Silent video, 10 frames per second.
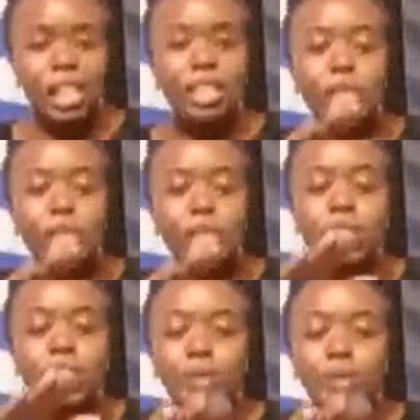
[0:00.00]
It doesn't
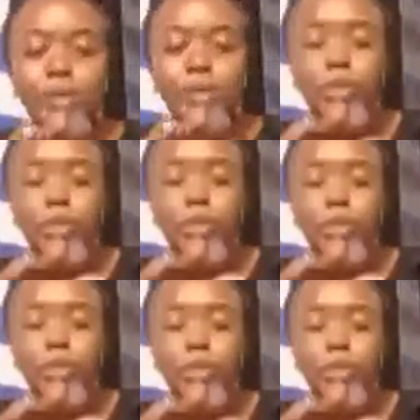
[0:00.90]
change. So it
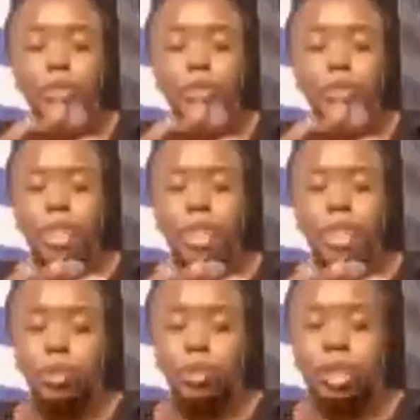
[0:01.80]
remains good,
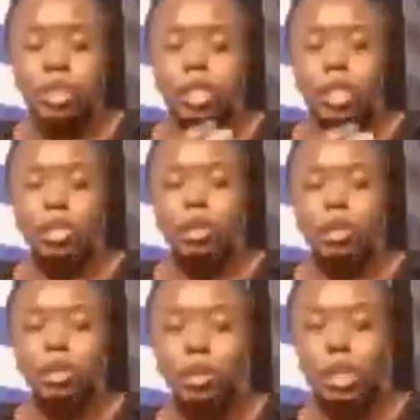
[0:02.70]
good,
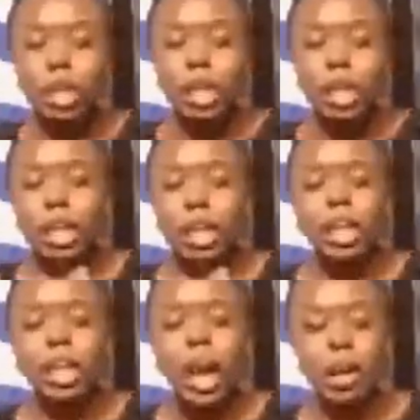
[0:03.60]
good.
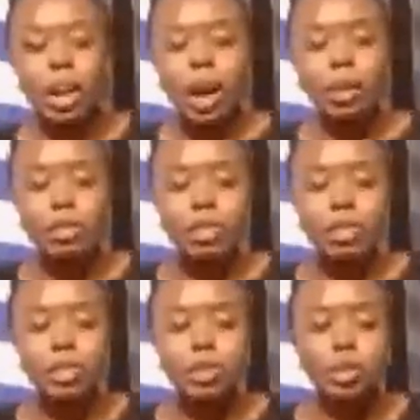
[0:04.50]
Now
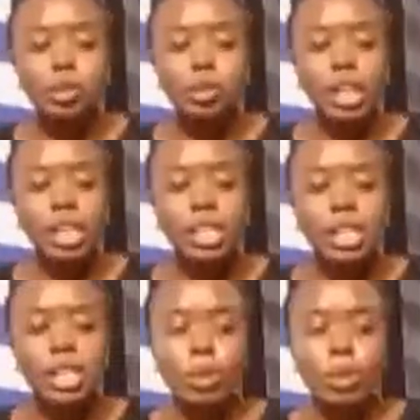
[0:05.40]
I want to teach you how to
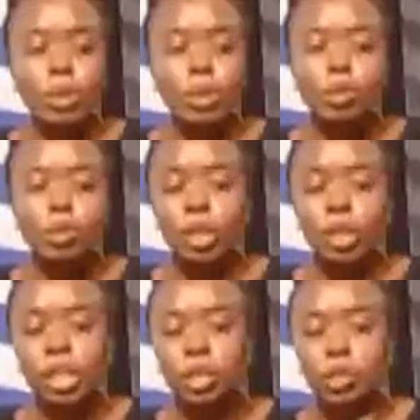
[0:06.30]
say someone good
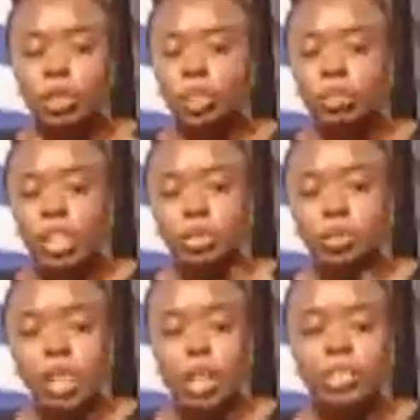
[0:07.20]
morning, good evening,
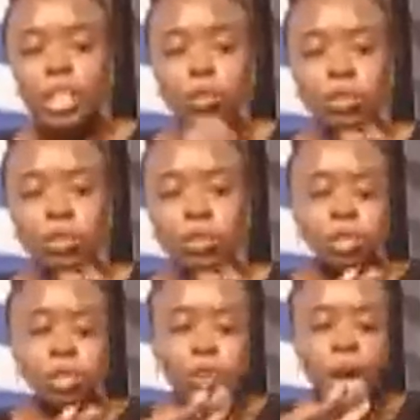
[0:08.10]
good afternoon.
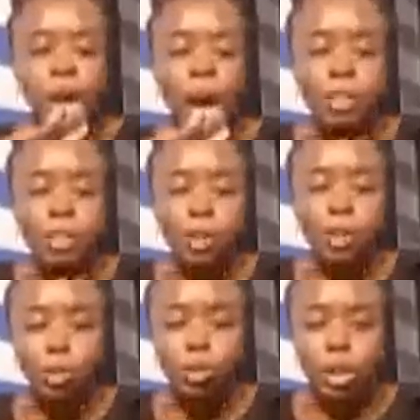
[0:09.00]
So we have
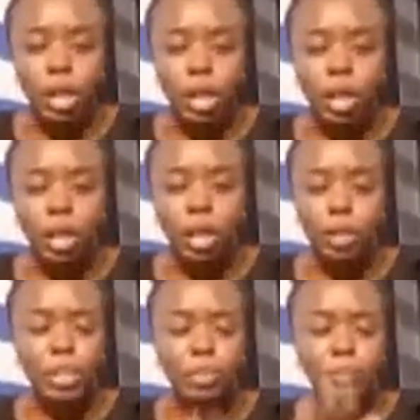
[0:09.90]
good. Keep
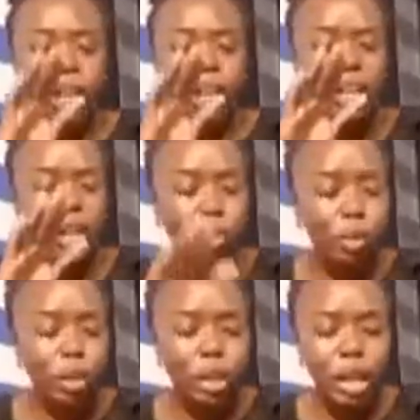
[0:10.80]
in mind,
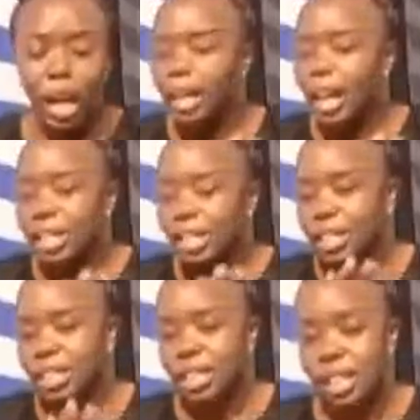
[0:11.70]
good doesn't
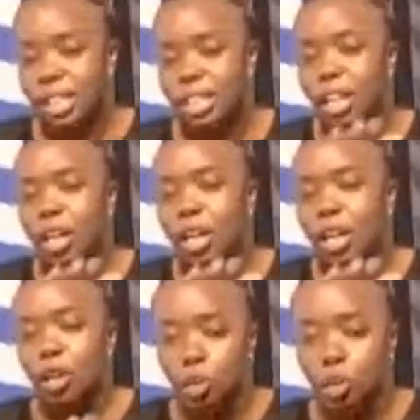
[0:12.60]
change.
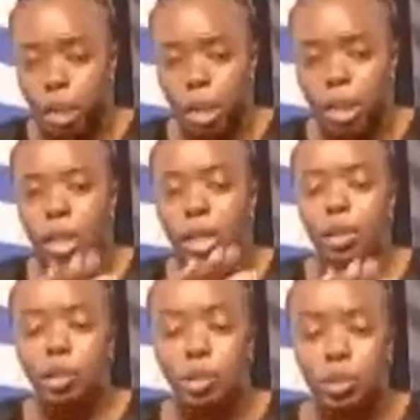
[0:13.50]
Good,
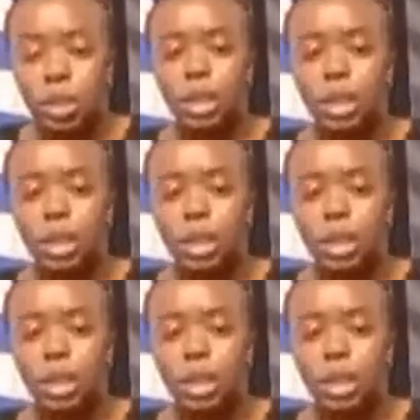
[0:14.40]
good.